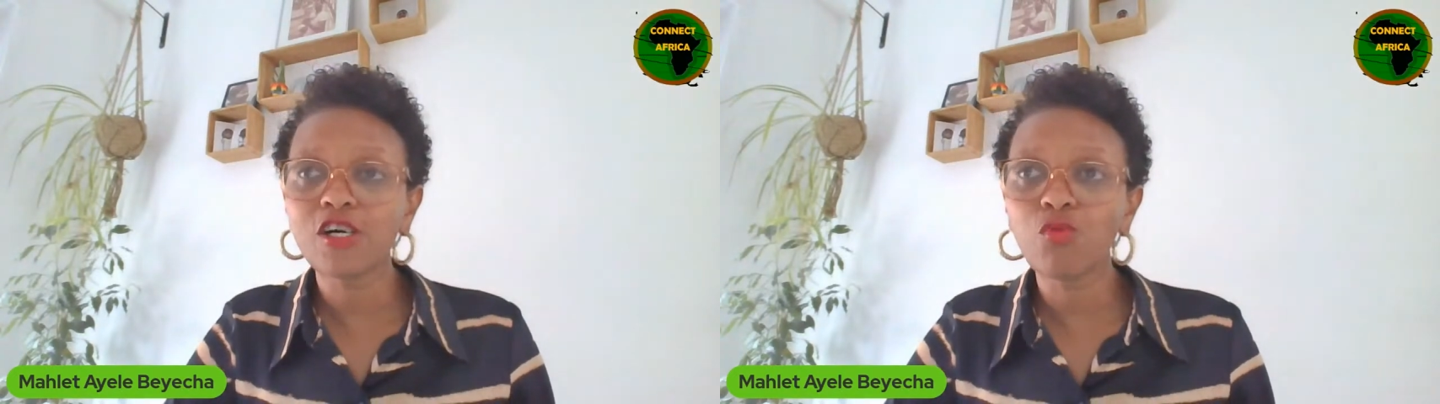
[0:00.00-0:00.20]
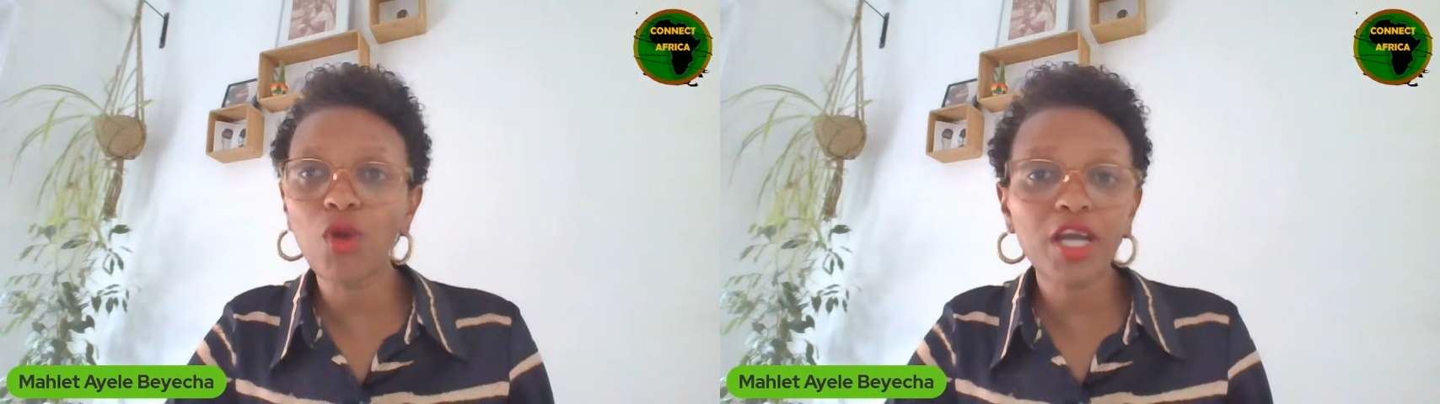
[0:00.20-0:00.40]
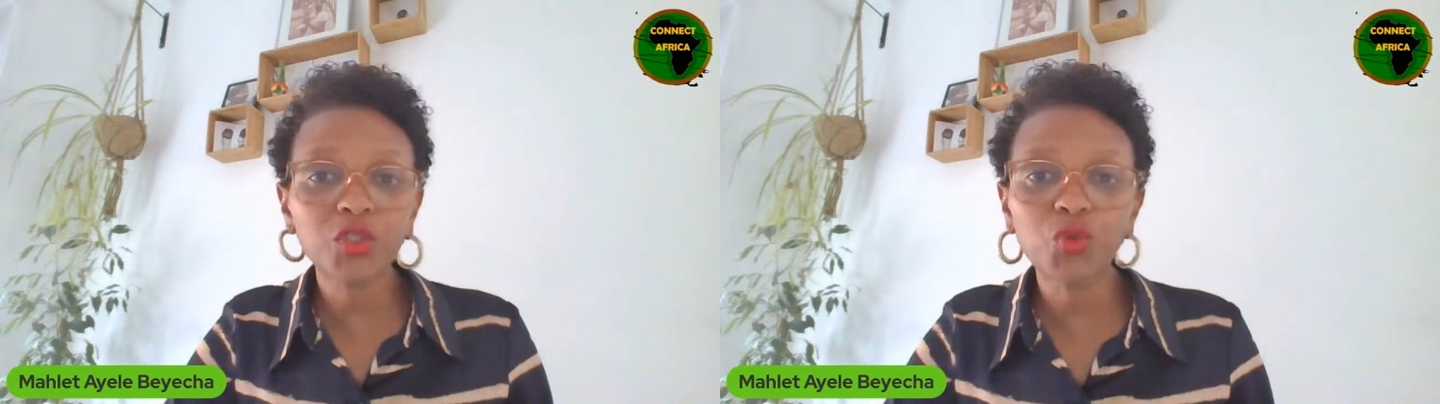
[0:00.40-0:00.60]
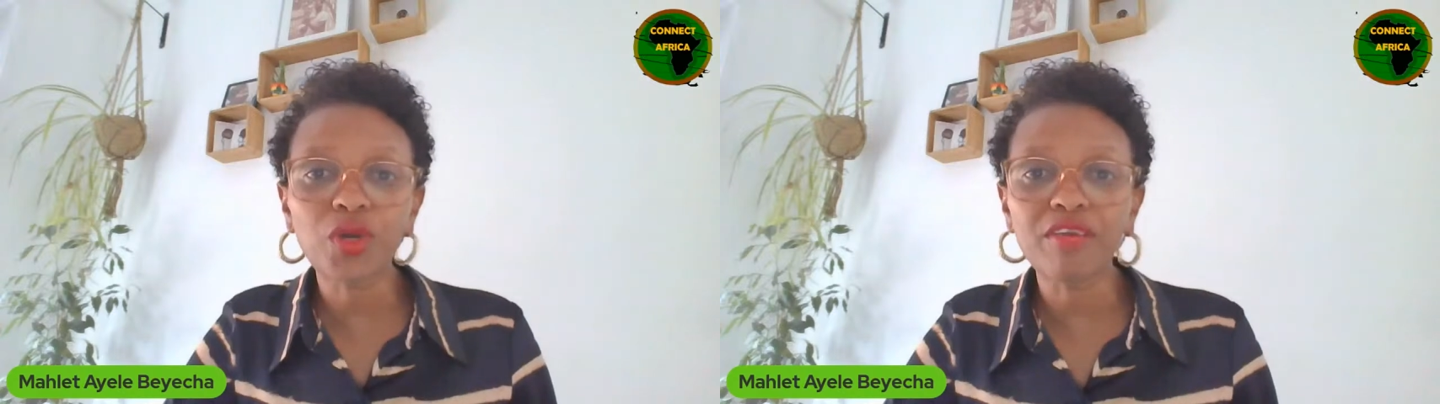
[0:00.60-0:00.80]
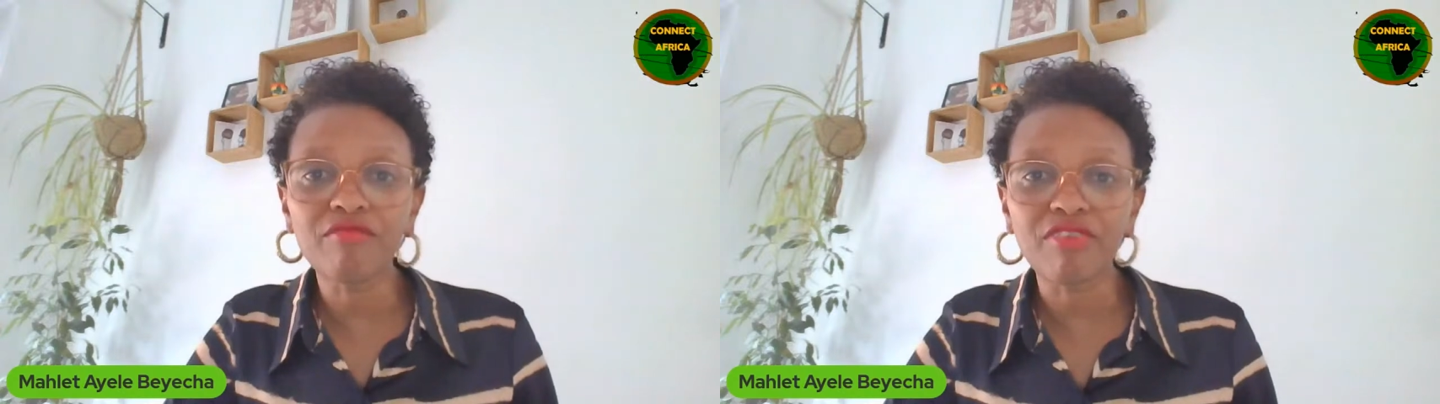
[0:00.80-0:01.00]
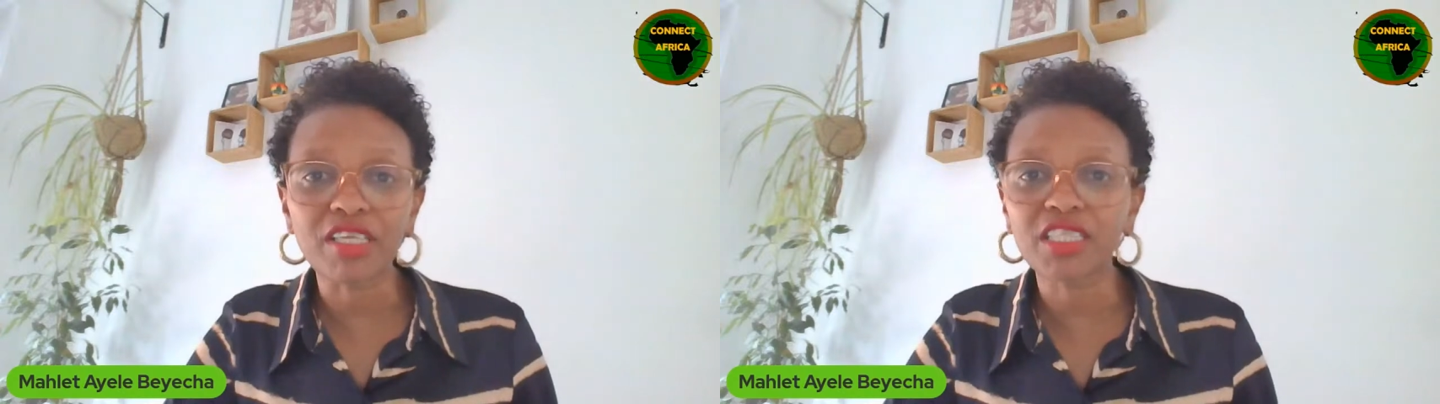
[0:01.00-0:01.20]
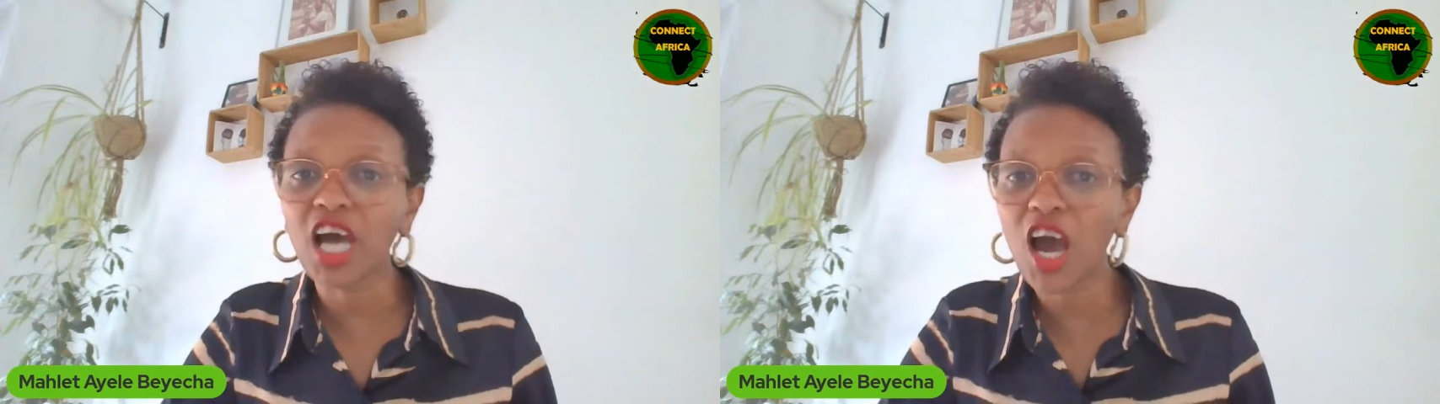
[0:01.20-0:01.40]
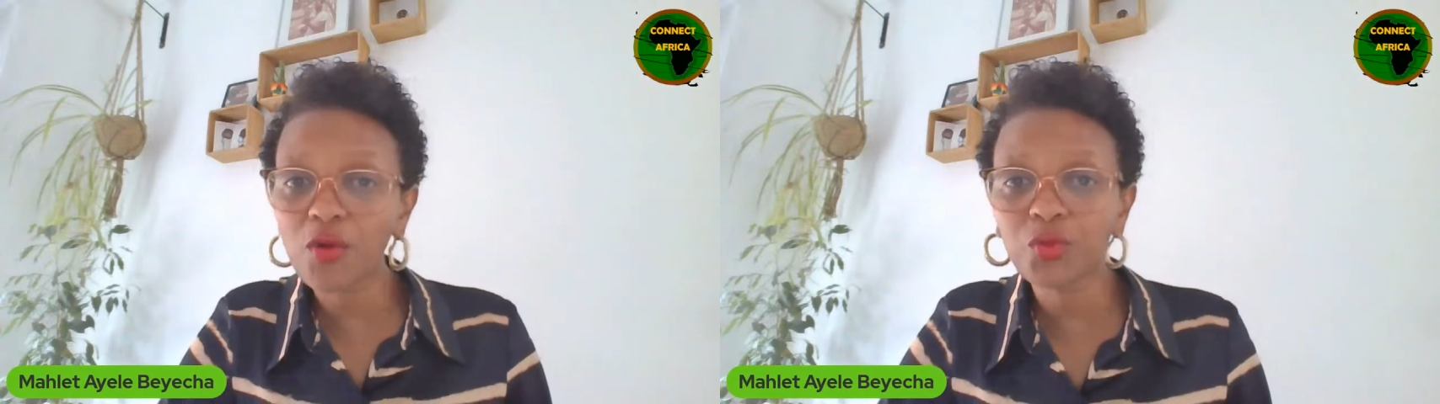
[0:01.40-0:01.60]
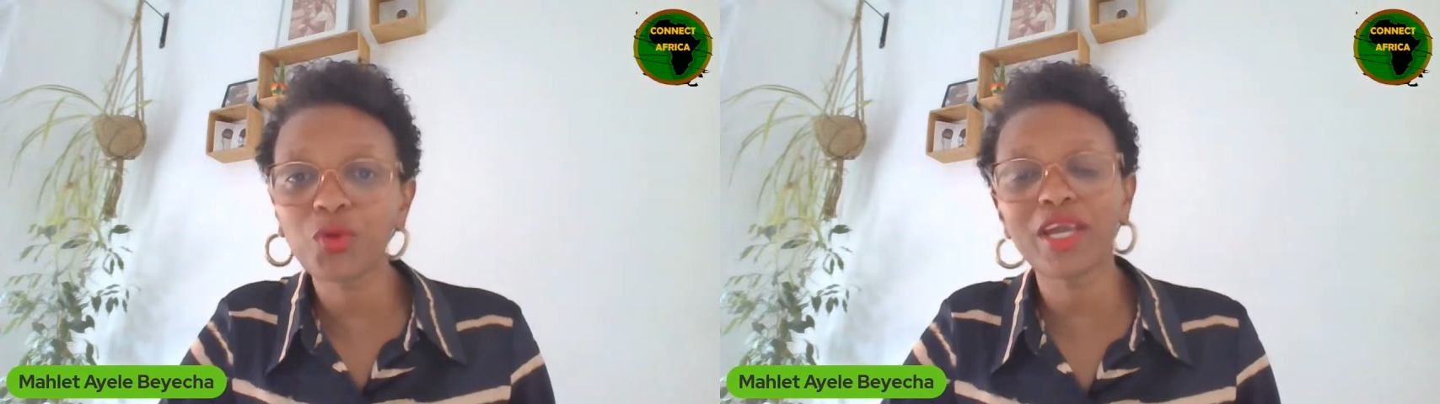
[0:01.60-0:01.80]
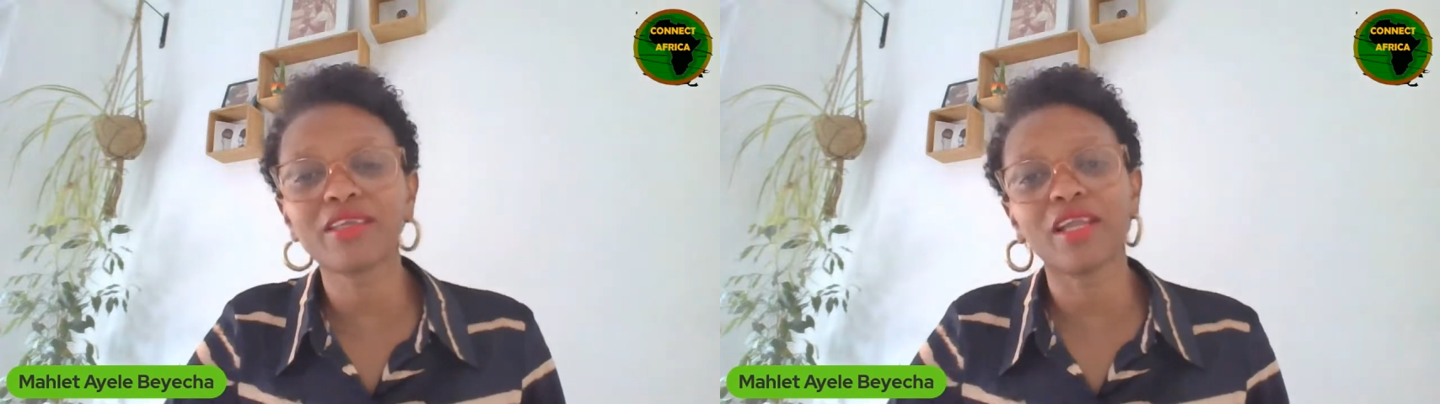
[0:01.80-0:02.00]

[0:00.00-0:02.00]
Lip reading: where to invest, how to get